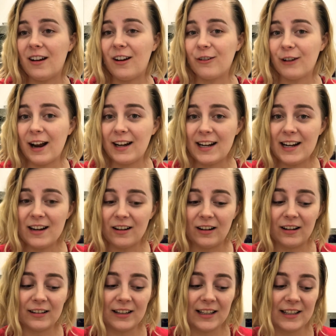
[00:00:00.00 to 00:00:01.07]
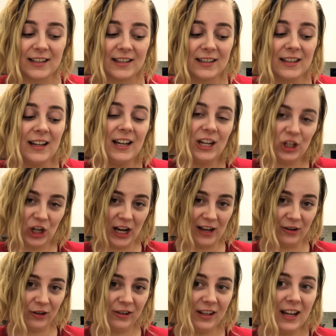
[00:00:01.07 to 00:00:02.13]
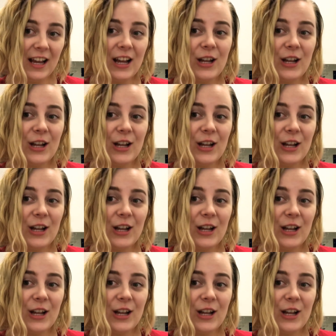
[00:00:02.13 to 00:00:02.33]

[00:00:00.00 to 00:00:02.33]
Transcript: already on this channel.